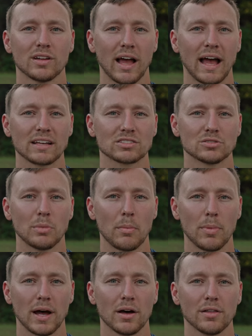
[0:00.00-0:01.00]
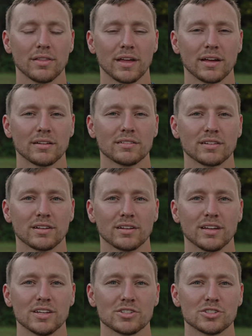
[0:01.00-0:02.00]
asked them about that
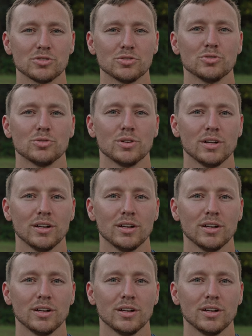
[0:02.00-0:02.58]
uh, issue,